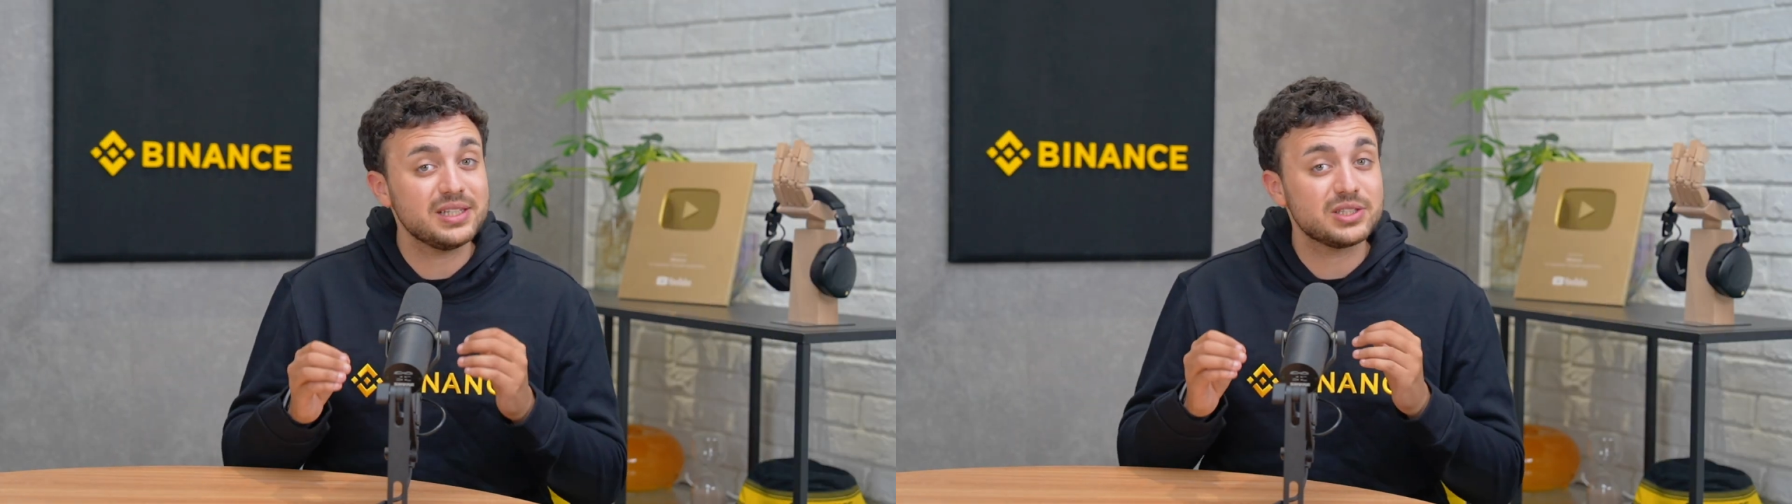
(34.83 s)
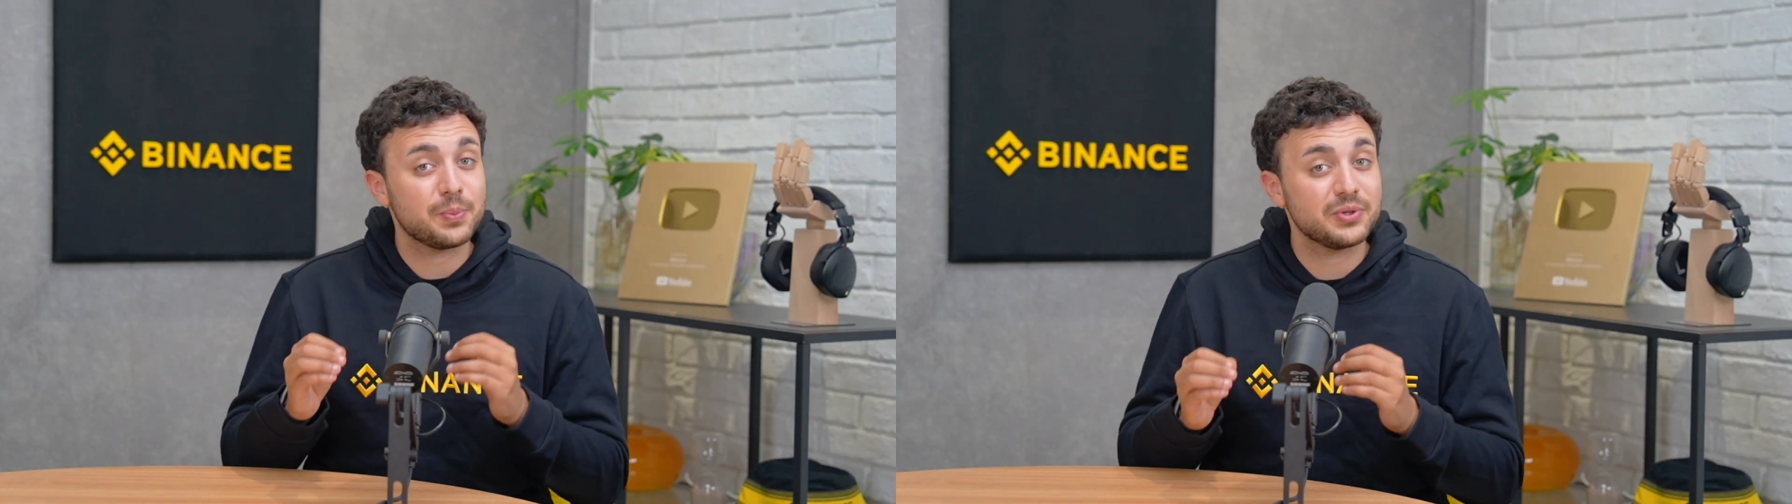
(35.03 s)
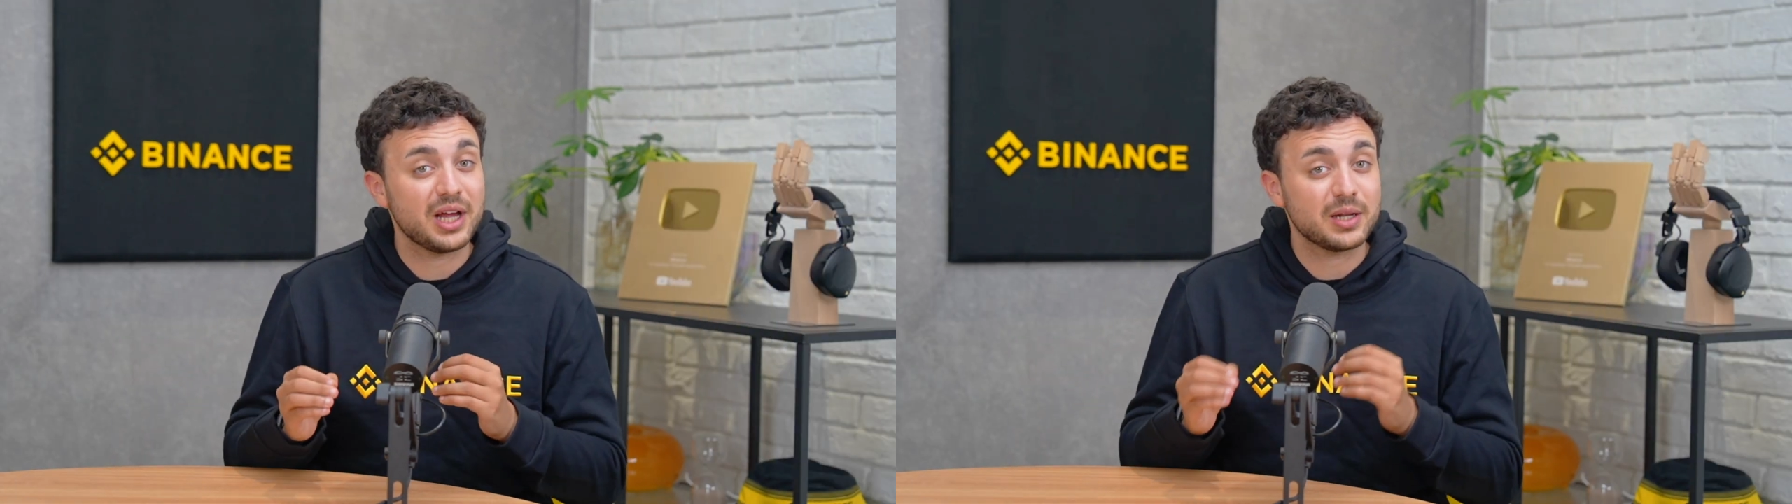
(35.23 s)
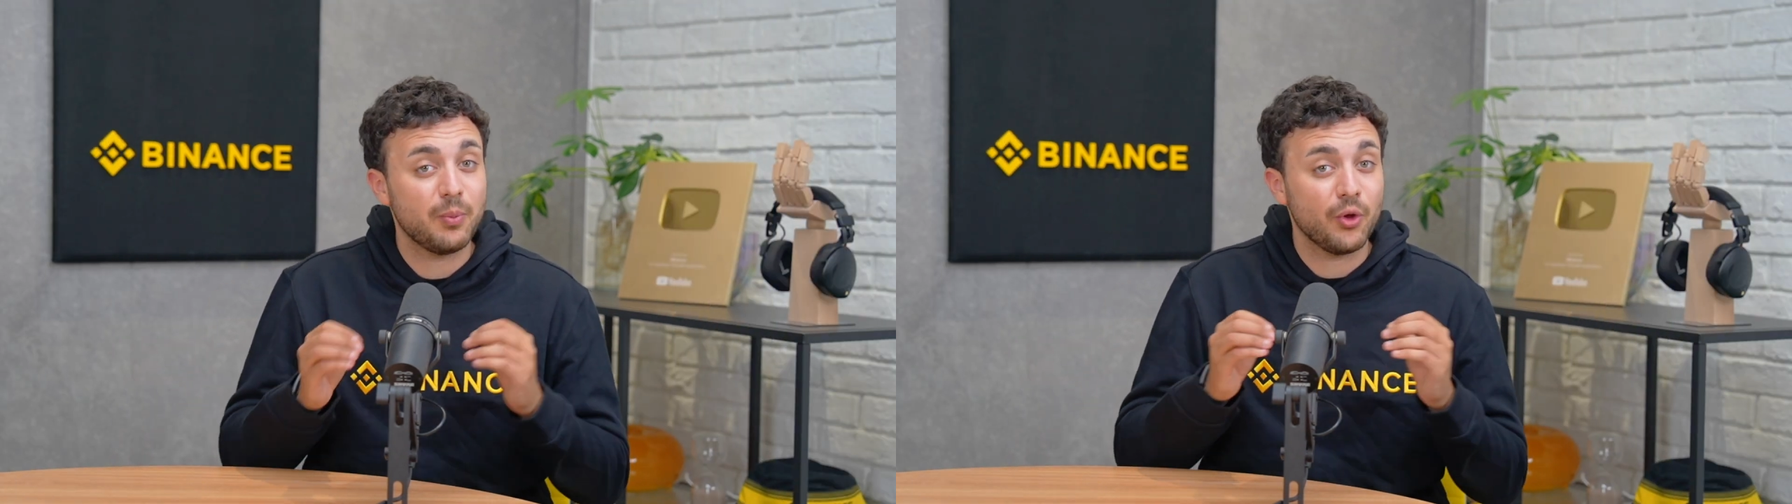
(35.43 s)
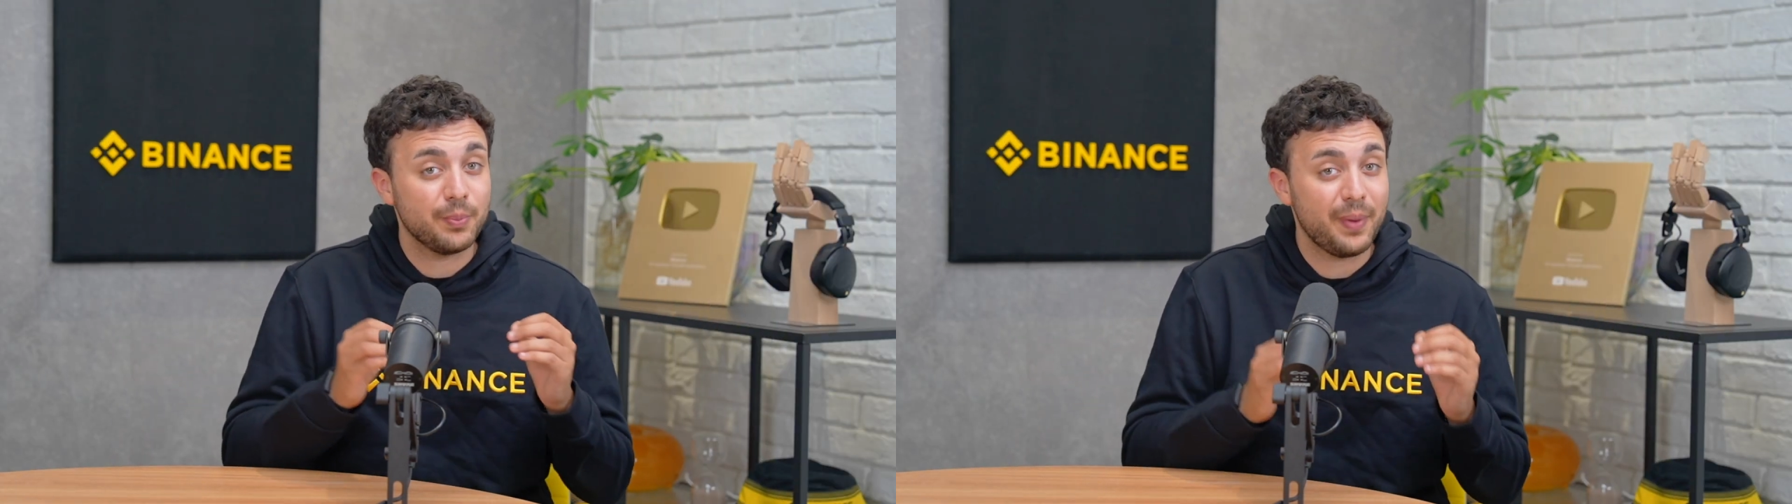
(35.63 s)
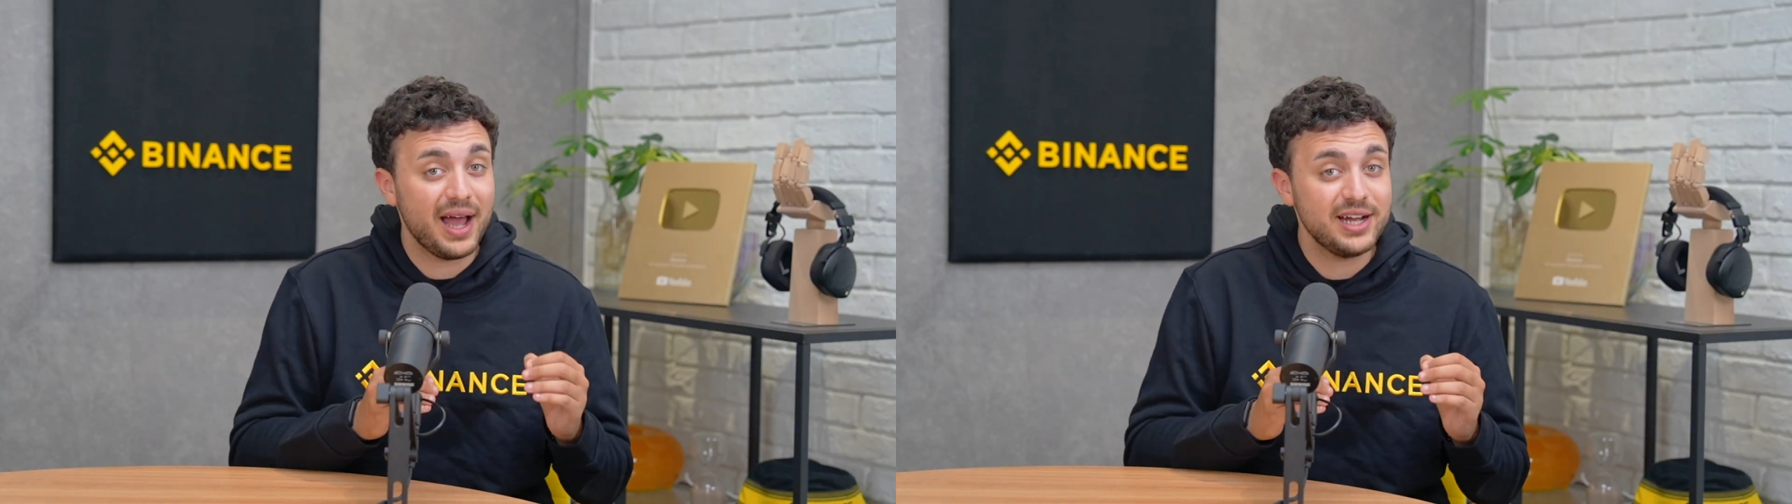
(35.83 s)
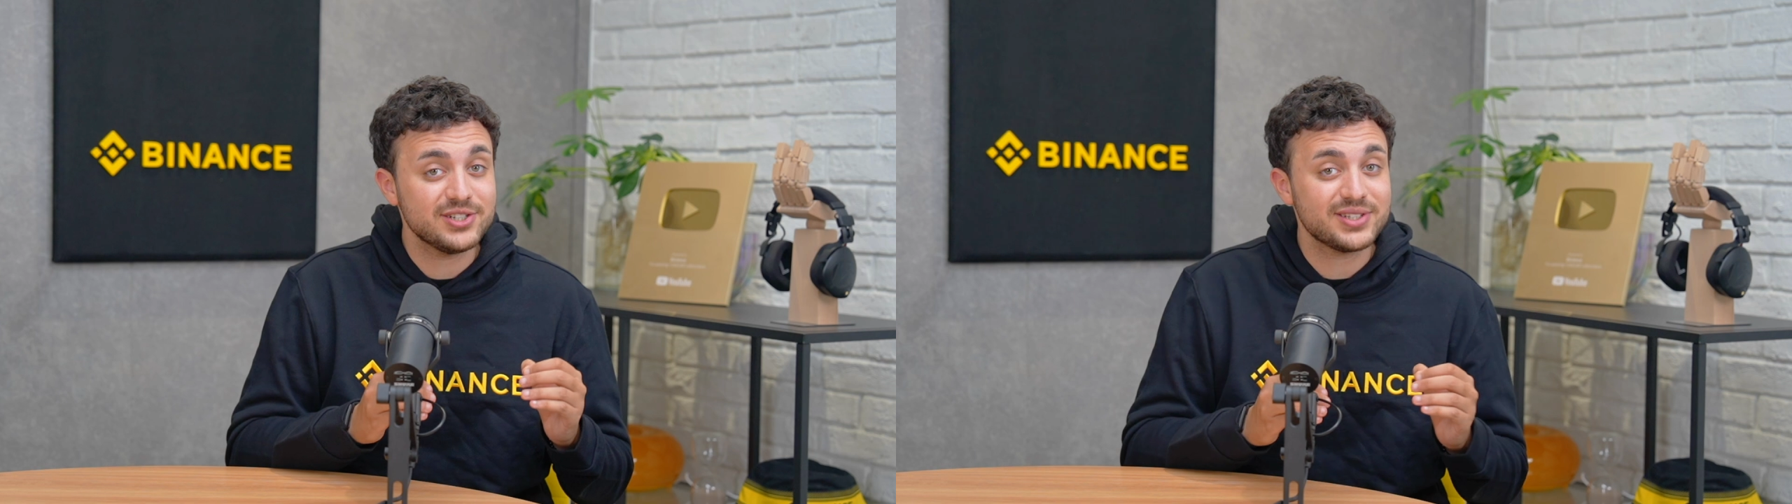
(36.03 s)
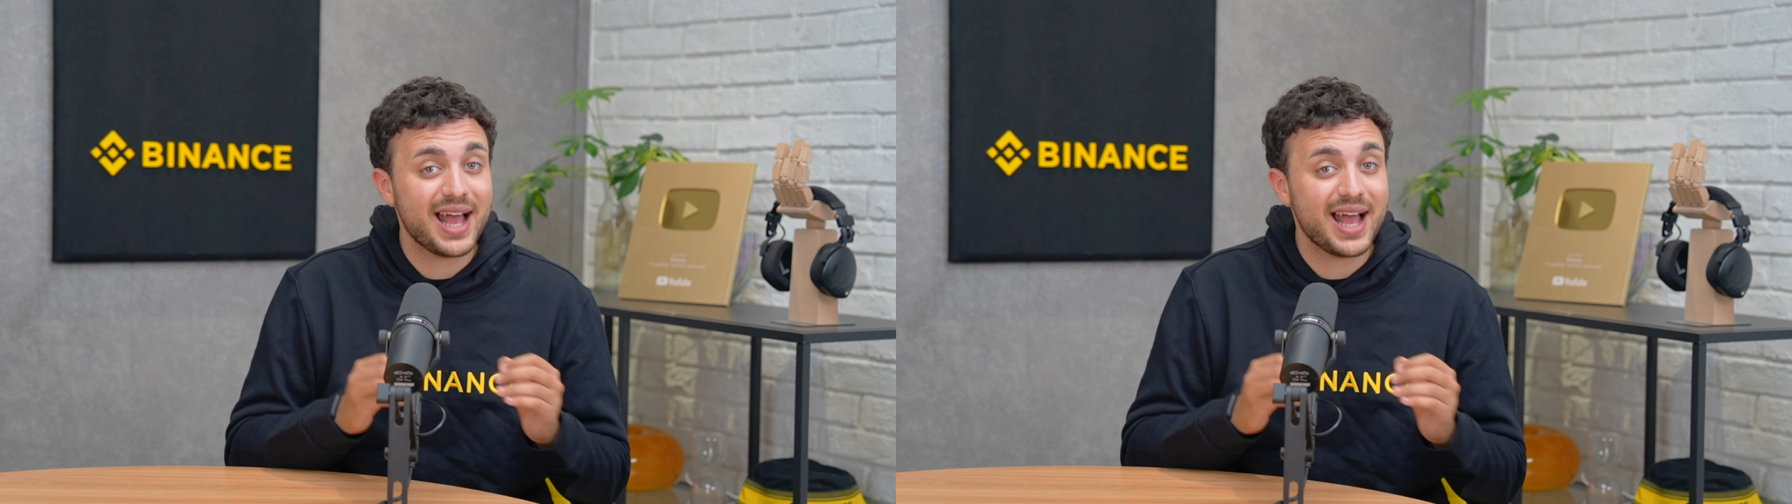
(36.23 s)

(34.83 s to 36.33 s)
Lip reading: to protect both buyers